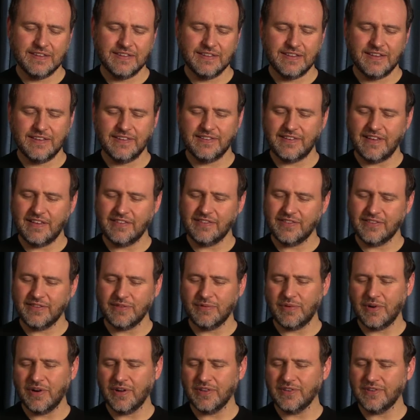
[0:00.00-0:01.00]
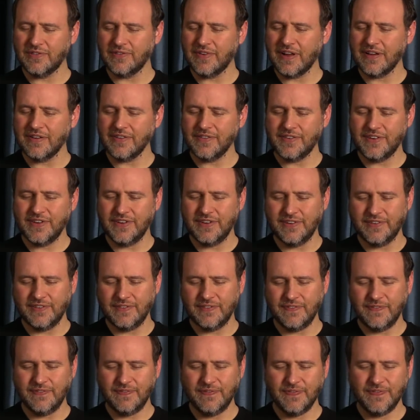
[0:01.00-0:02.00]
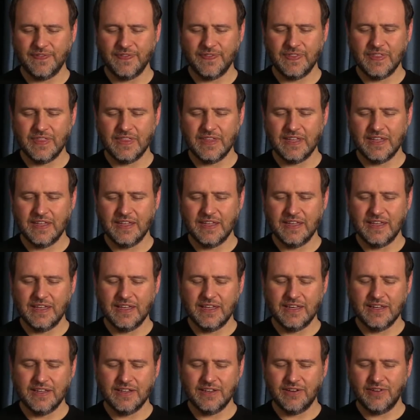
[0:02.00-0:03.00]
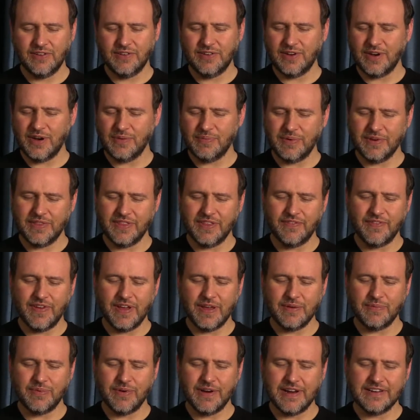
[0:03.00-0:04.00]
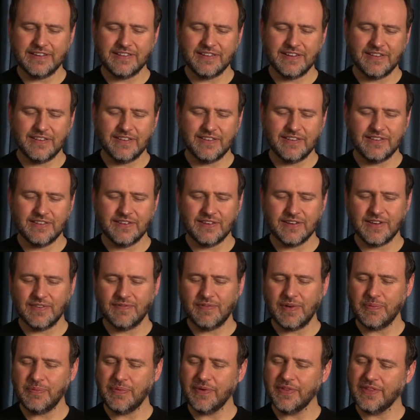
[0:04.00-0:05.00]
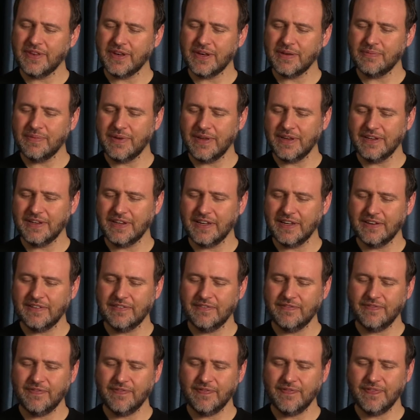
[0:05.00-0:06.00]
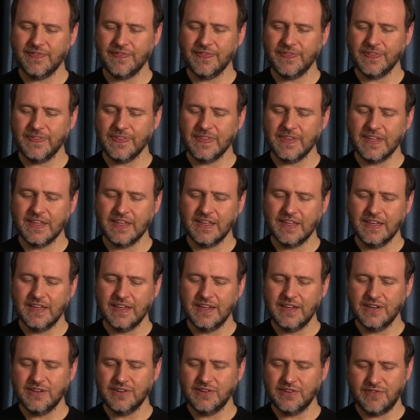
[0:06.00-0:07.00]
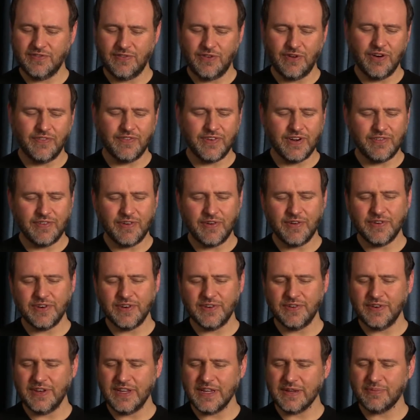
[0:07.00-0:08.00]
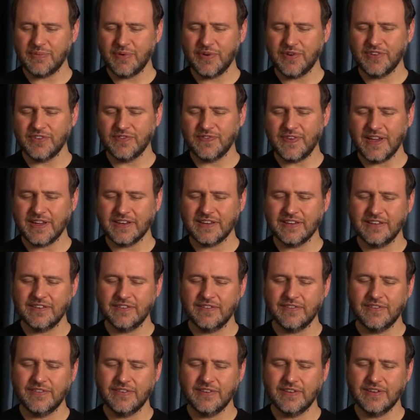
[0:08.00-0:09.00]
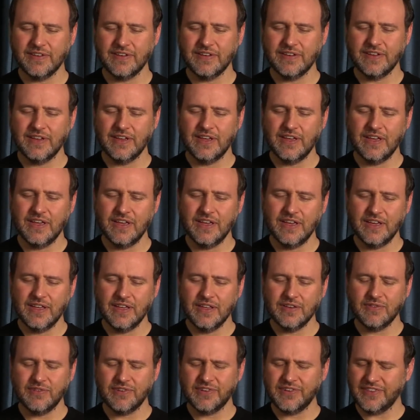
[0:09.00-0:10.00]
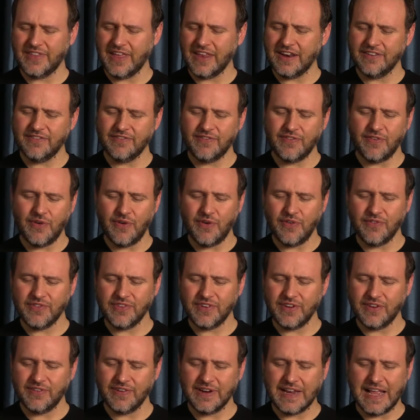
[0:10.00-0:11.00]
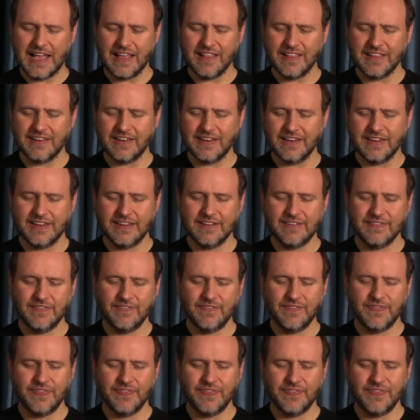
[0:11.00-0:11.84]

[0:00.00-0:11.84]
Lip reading: to sense the world around you, to interpret the vibrations, to come up with an opinion, to form your own unique perspective, which then informs your reality,